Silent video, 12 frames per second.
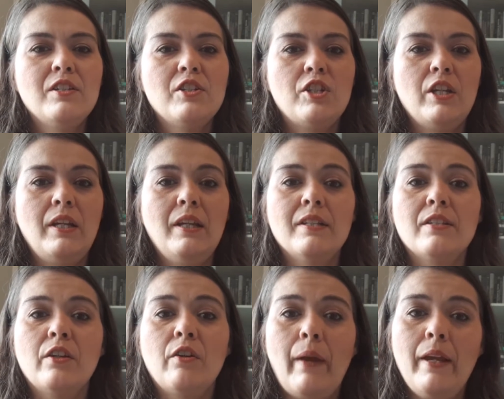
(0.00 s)
She is
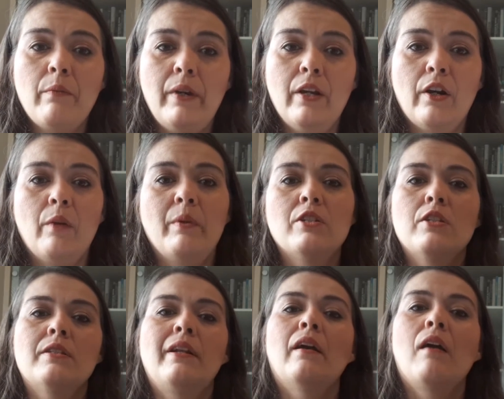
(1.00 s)
a great reader, but
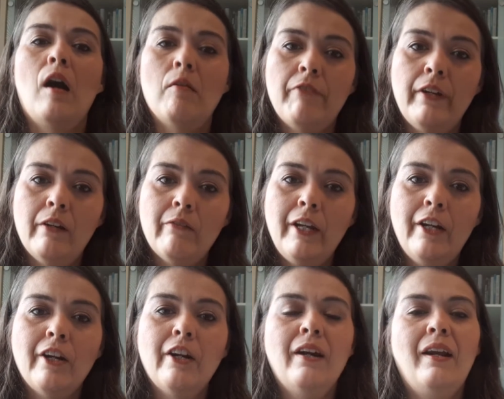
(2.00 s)
she's not a confident
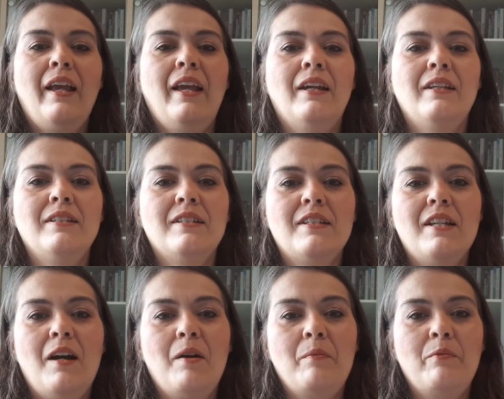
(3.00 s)
reader, and
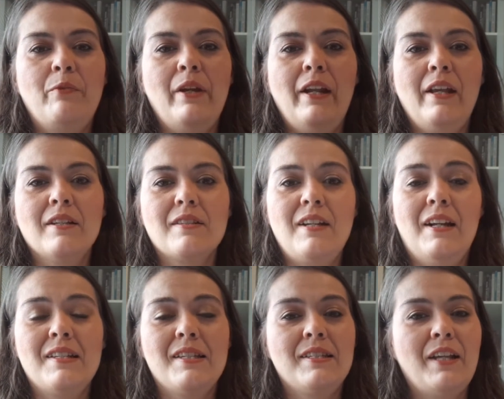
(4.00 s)
reading is not
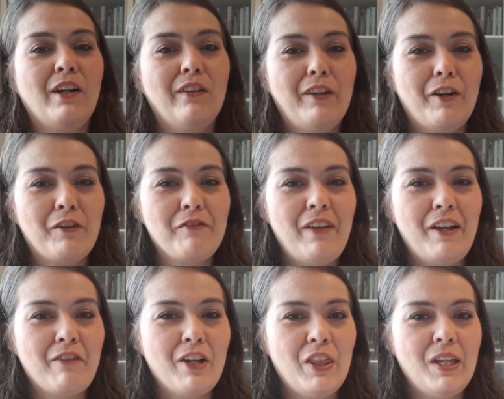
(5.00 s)
necessarily her
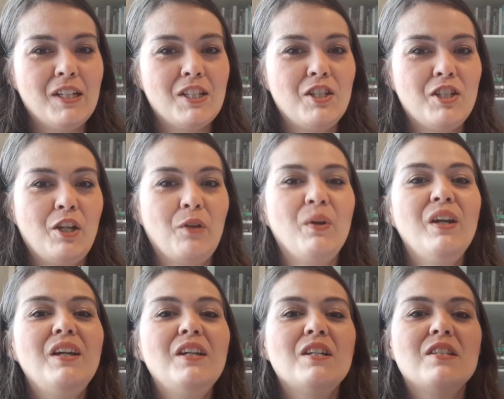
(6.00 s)
favorite thing to do.
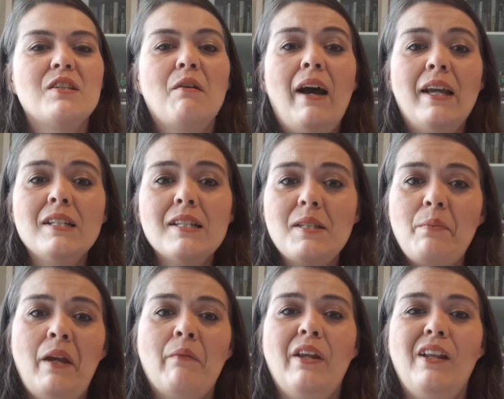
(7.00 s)
So I
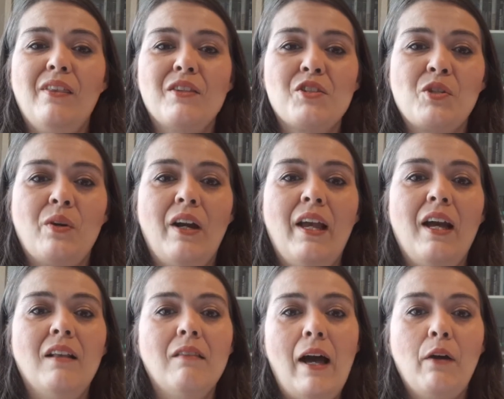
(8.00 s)
anticipate reading the story
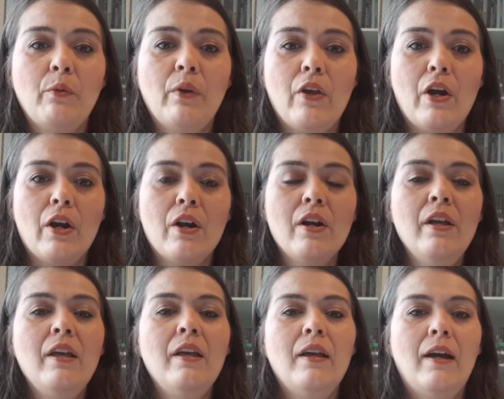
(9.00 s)
aloud with her,
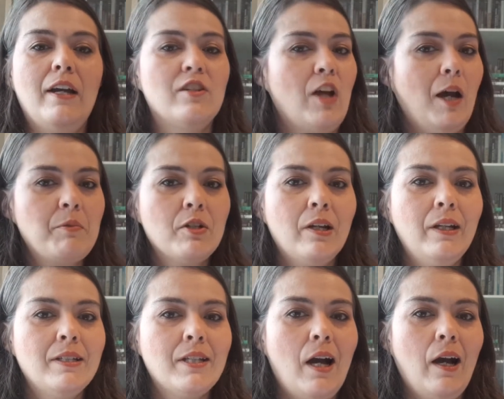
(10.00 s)
a chapter at
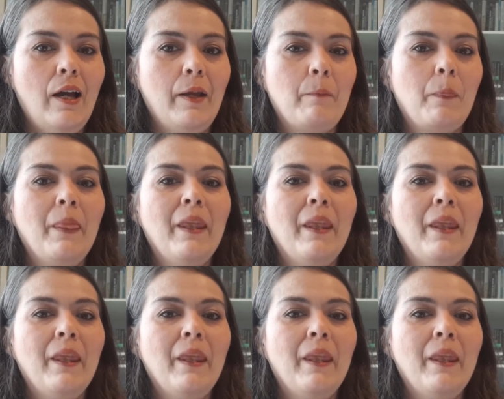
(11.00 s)
a time.